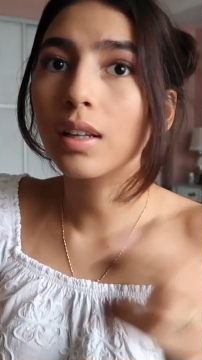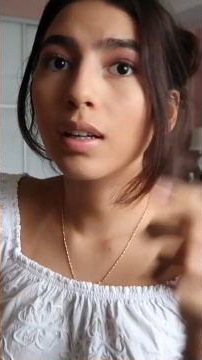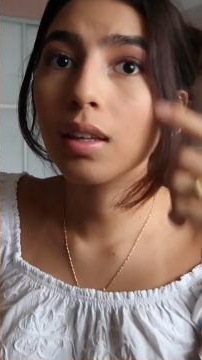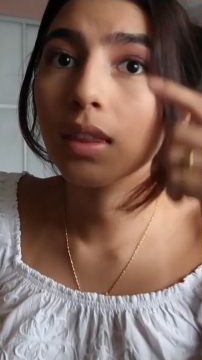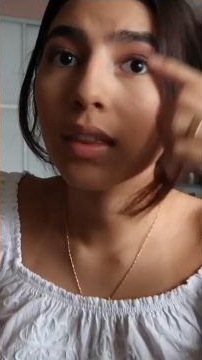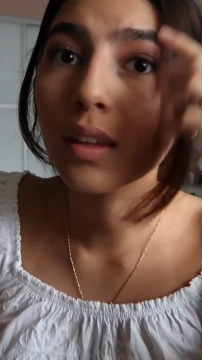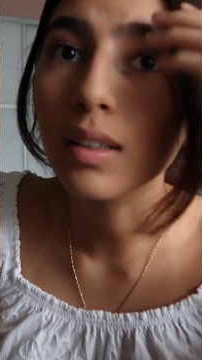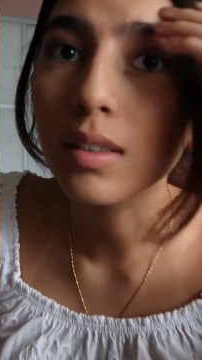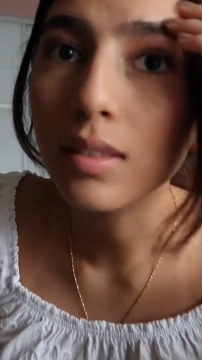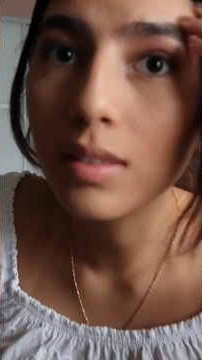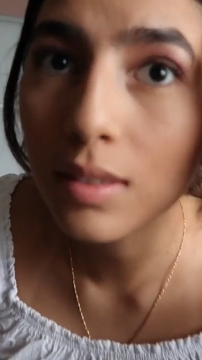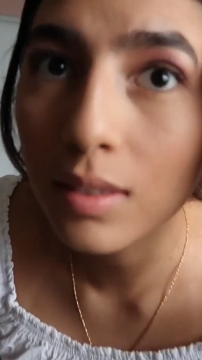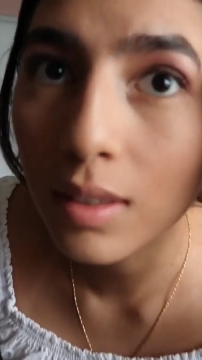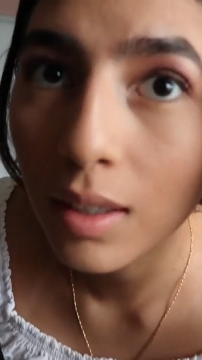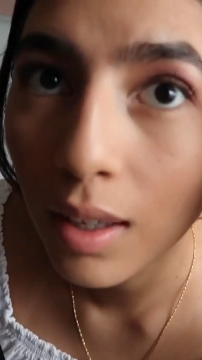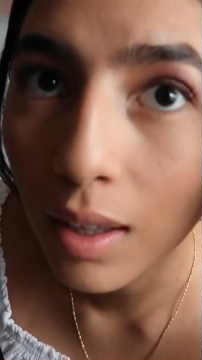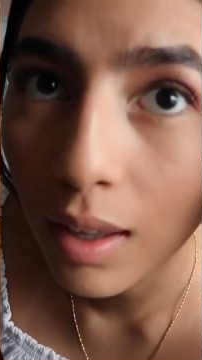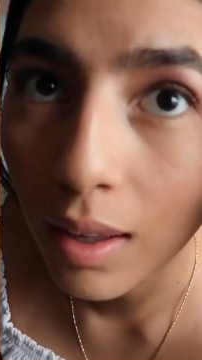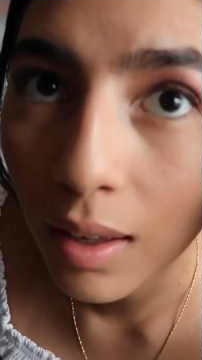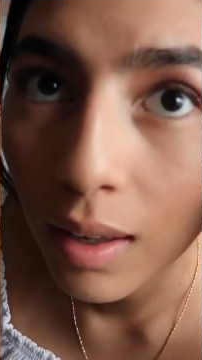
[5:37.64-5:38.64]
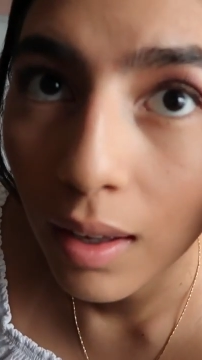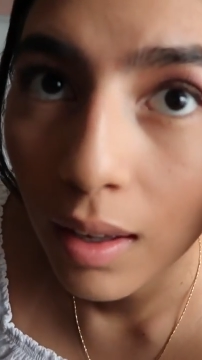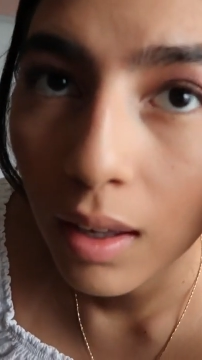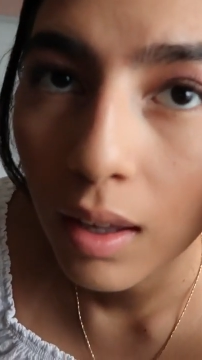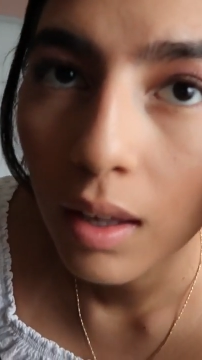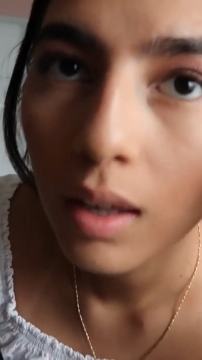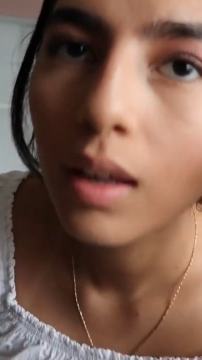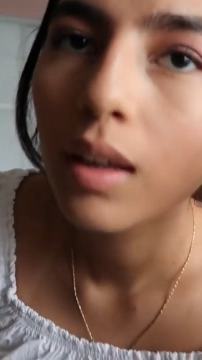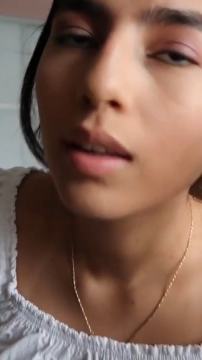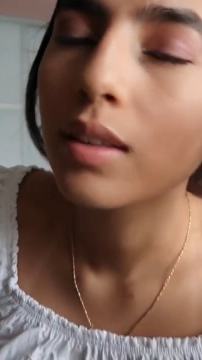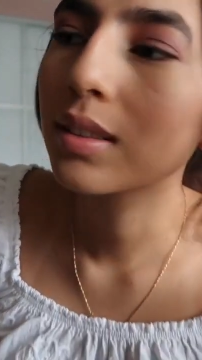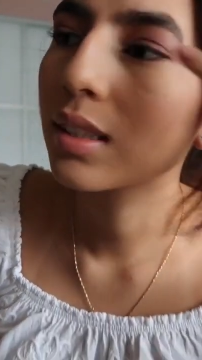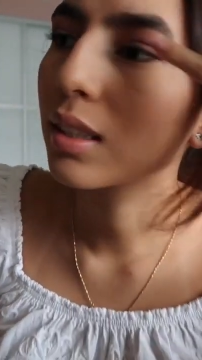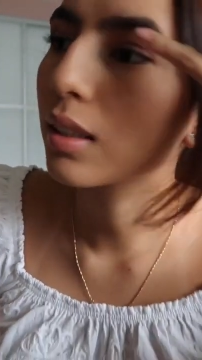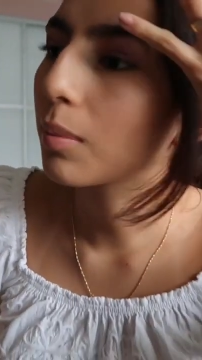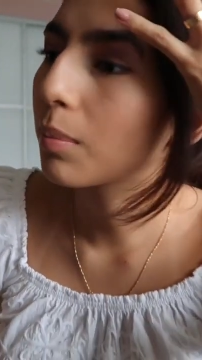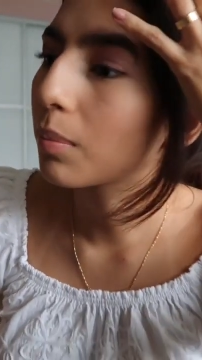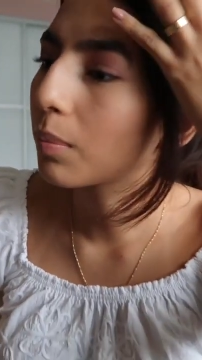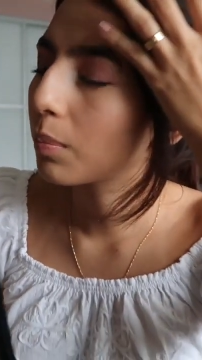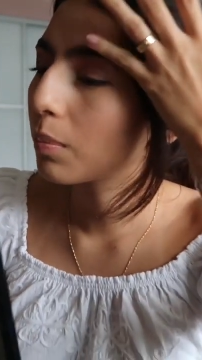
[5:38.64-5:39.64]
Look at this. It's
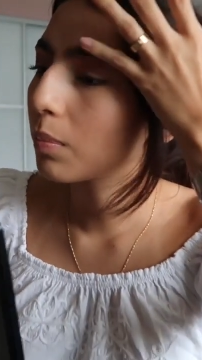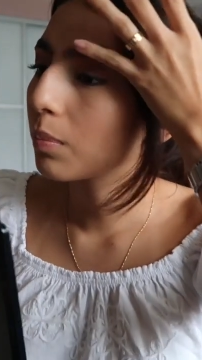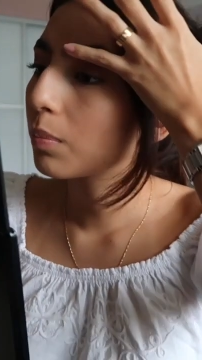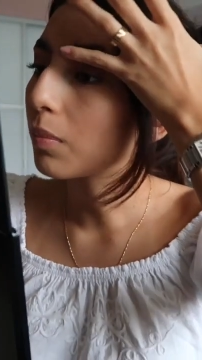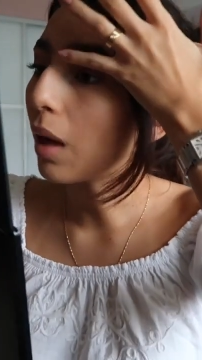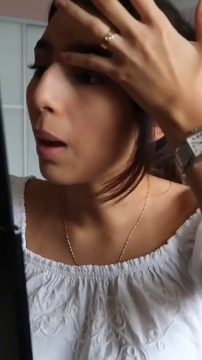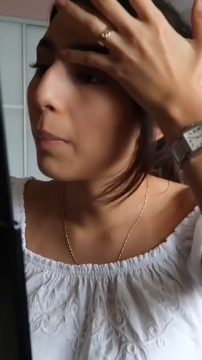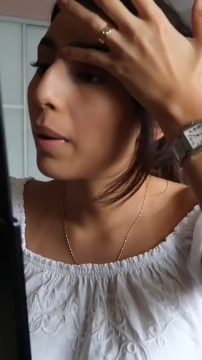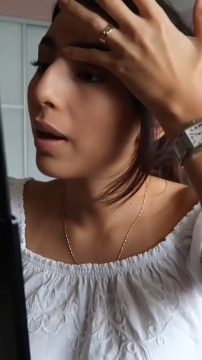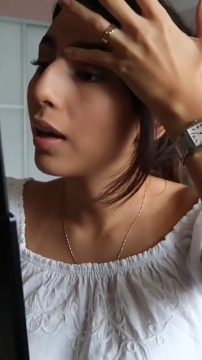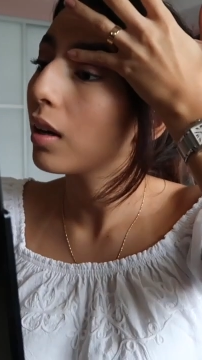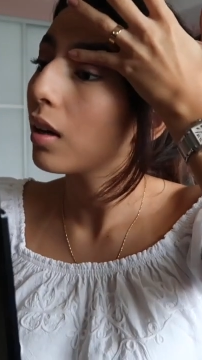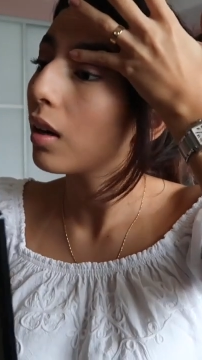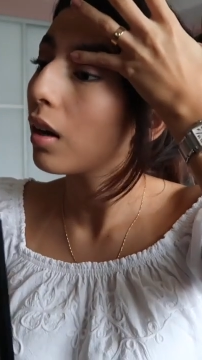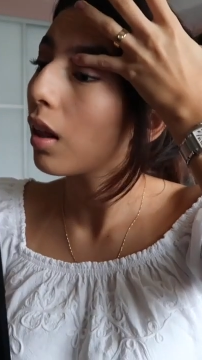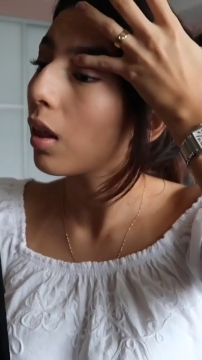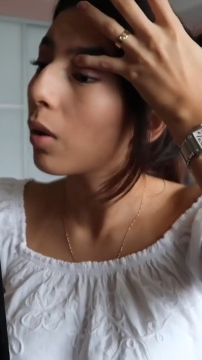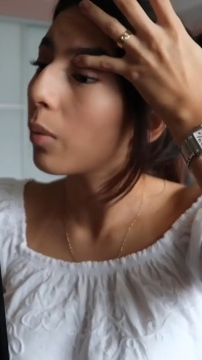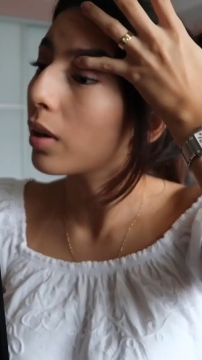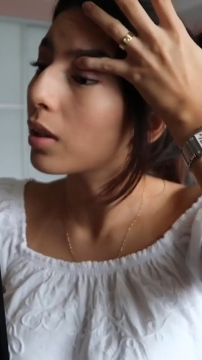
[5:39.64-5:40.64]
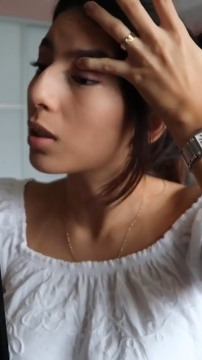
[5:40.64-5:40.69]
like I painted all the